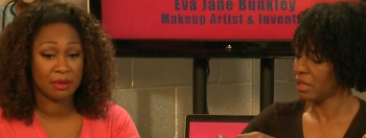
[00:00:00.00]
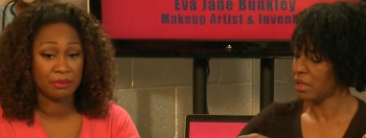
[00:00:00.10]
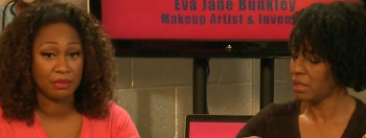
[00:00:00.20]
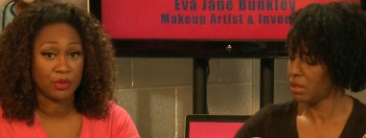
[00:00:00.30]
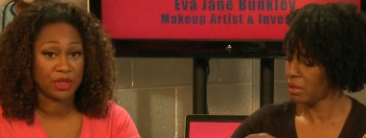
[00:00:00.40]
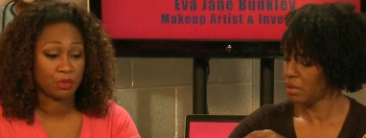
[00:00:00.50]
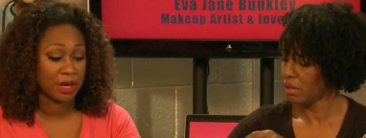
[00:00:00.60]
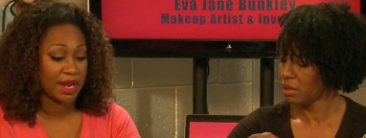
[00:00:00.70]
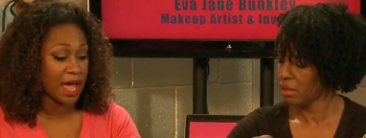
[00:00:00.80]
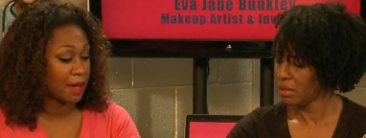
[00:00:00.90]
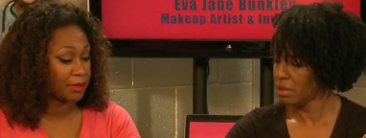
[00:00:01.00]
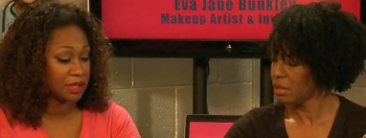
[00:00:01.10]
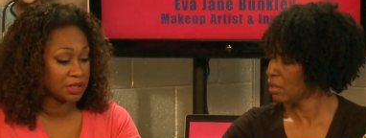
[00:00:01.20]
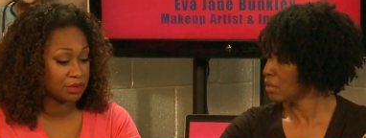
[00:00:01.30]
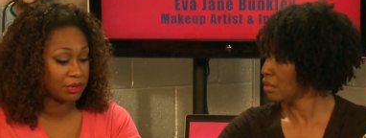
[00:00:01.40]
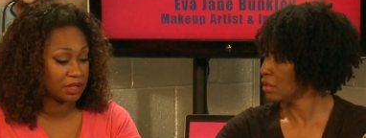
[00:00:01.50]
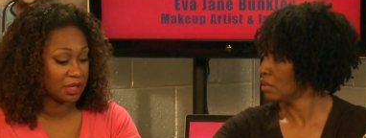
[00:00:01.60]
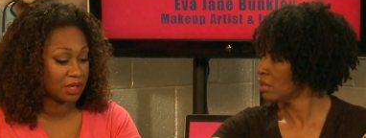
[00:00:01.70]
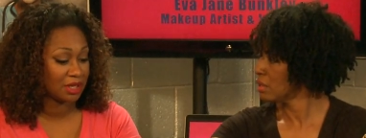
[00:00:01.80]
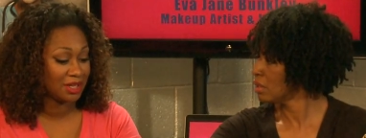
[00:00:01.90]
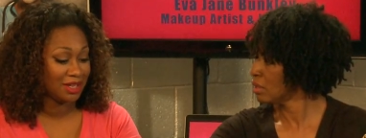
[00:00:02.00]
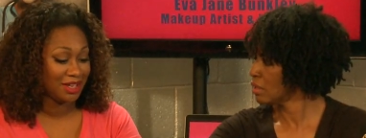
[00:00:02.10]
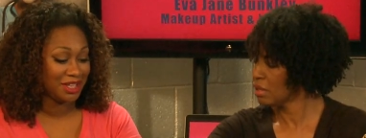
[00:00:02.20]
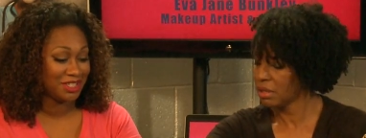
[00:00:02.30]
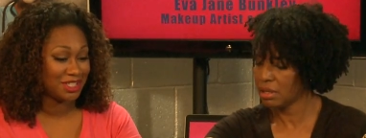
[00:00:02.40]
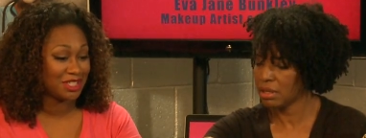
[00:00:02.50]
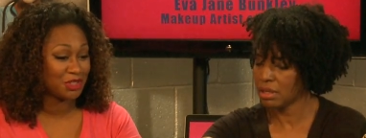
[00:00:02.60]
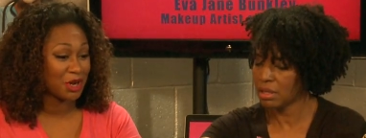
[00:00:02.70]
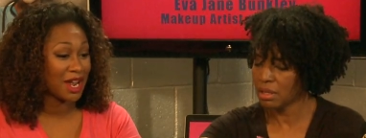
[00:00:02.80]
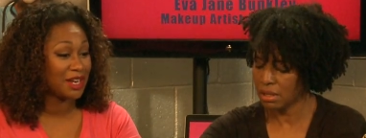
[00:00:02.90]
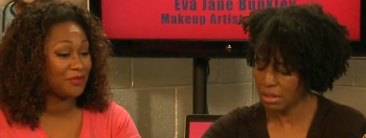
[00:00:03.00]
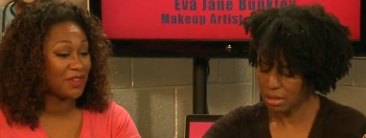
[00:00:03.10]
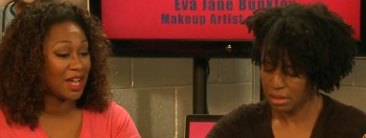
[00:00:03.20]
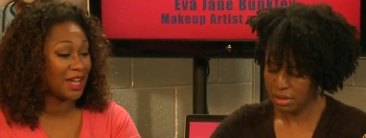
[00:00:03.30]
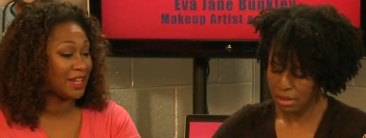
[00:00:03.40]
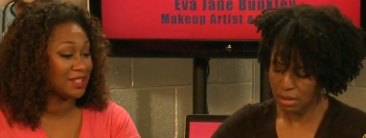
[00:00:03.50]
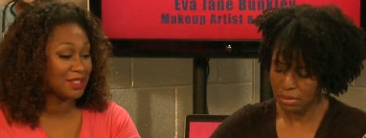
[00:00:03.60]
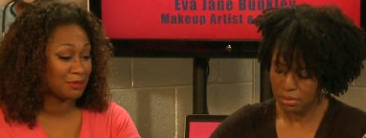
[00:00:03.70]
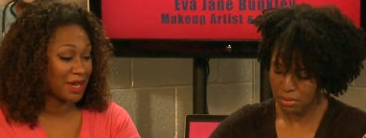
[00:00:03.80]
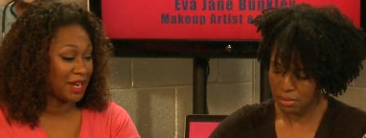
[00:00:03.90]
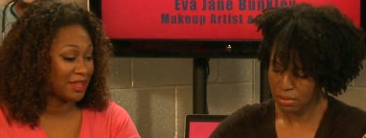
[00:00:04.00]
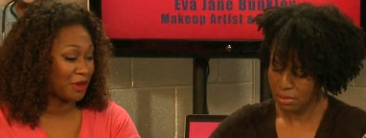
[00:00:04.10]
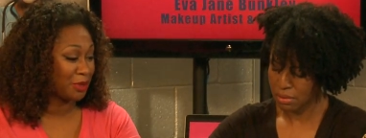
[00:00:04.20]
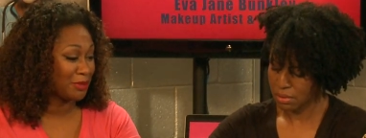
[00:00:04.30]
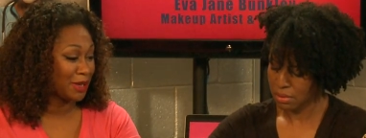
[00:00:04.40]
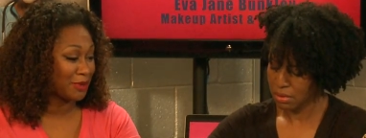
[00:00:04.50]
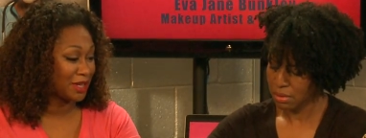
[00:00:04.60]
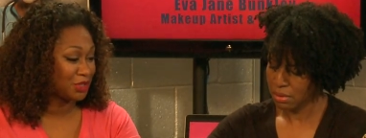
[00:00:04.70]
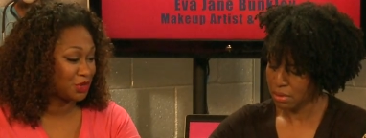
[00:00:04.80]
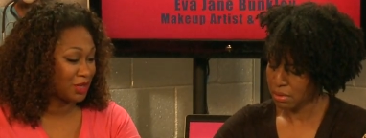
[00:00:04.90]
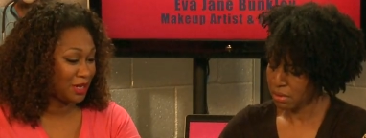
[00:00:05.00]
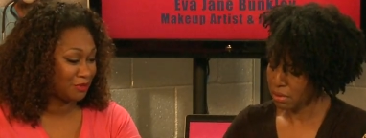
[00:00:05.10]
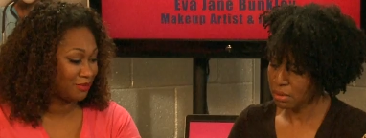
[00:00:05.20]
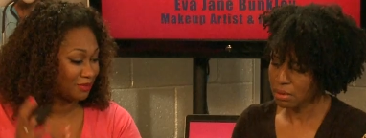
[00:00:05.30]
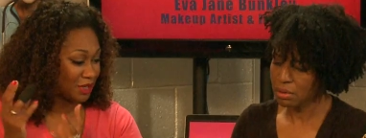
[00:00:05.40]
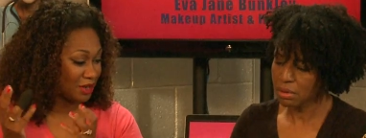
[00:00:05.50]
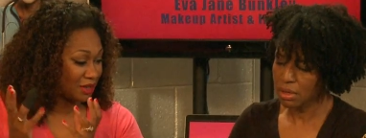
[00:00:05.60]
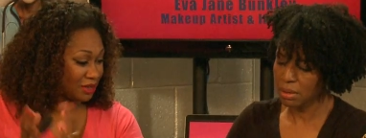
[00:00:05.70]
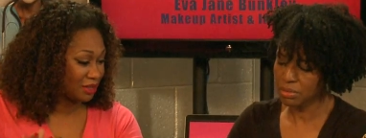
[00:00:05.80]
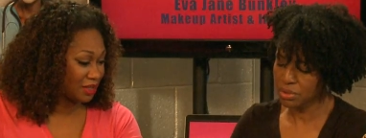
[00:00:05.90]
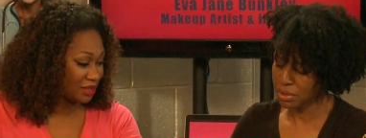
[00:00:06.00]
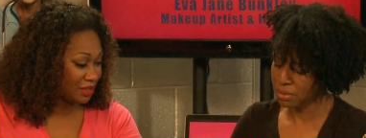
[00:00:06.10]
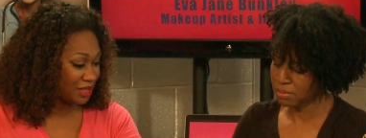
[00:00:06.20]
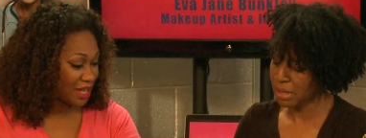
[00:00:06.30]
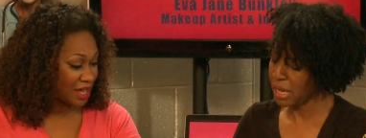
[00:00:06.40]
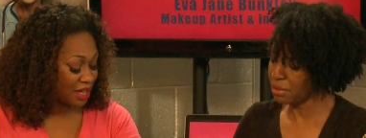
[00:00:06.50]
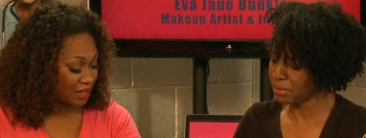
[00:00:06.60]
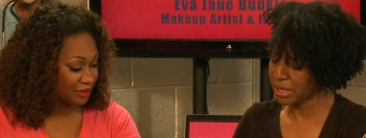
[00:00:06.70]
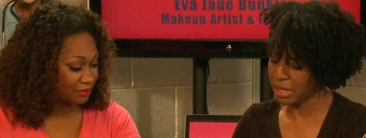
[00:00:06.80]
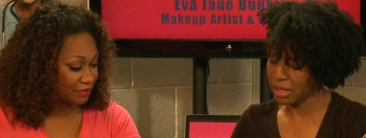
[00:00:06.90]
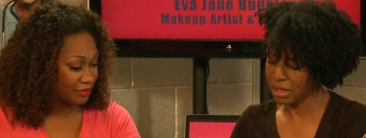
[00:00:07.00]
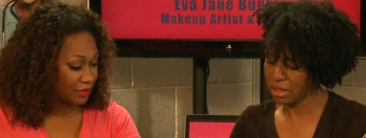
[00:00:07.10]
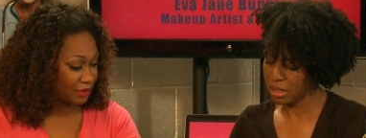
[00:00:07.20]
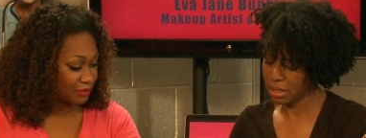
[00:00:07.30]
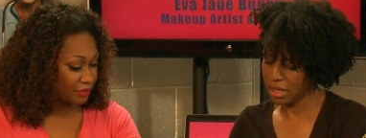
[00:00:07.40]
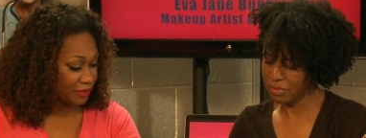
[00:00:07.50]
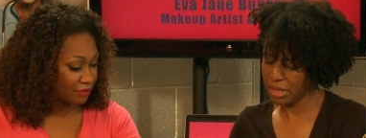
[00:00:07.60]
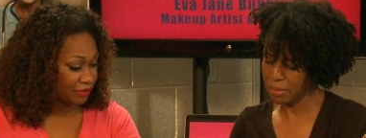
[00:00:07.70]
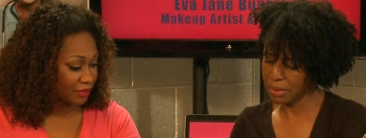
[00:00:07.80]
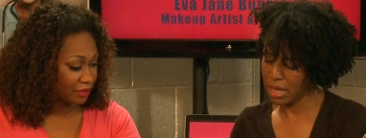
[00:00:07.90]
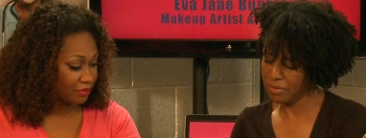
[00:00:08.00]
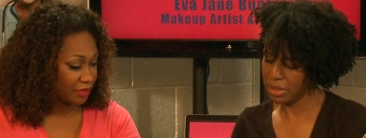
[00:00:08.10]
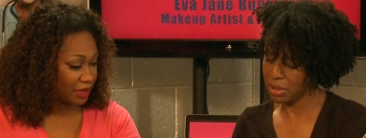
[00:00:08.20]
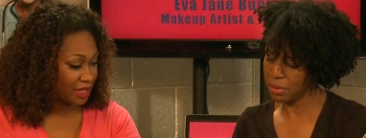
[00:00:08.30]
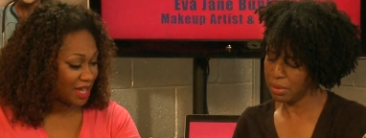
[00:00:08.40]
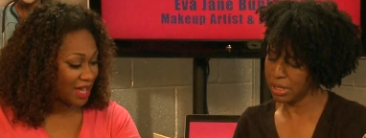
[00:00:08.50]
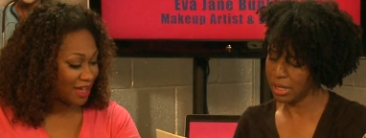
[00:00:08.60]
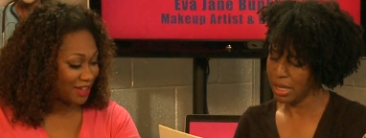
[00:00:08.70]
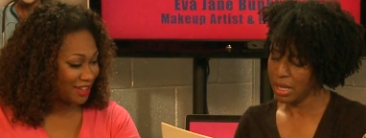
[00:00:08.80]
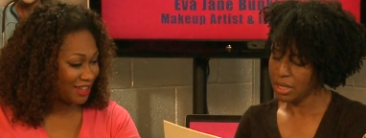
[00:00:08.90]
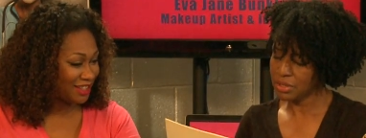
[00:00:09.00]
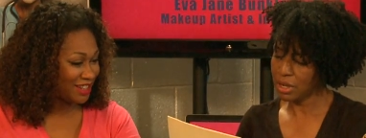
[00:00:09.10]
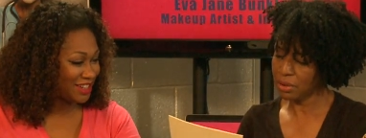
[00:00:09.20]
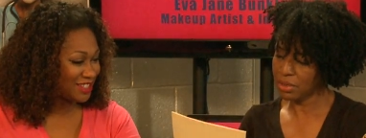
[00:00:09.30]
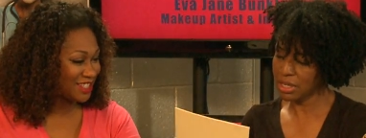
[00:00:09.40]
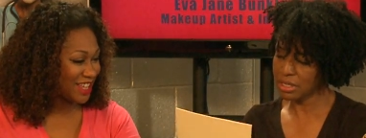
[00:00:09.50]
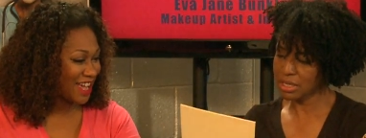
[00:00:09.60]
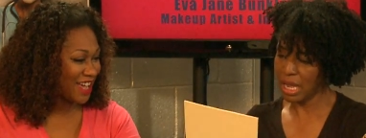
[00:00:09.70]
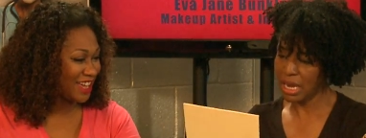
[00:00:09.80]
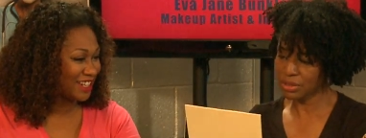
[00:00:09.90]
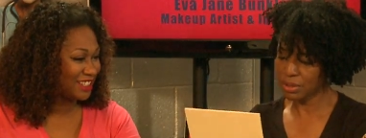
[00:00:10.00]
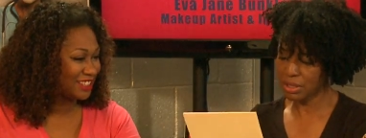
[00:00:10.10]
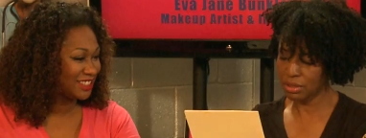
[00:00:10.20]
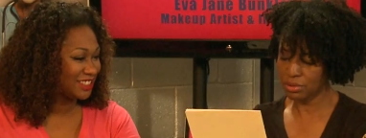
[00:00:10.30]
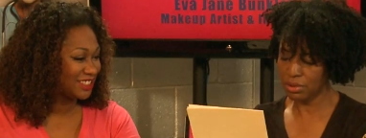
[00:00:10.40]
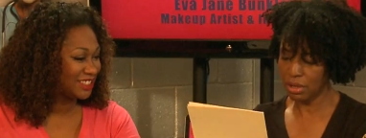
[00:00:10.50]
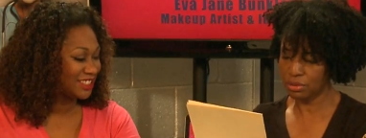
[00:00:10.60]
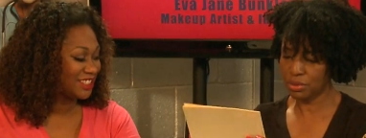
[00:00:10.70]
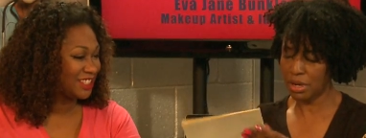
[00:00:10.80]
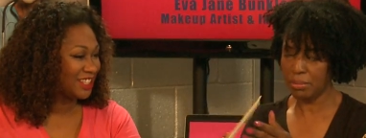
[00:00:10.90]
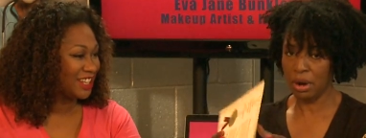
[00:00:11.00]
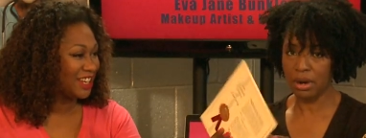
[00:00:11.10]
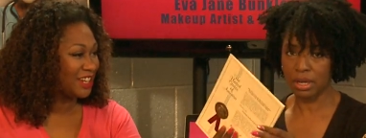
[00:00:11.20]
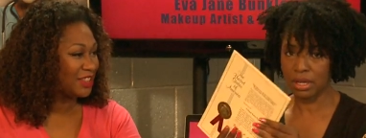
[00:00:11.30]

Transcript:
Speaker 1: Um, with what happened with the just trying to find okay. somebody that would make my dream
Speaker 2: come true. Not quitting giving up caving. yeah, so this that. is actually your her trademark.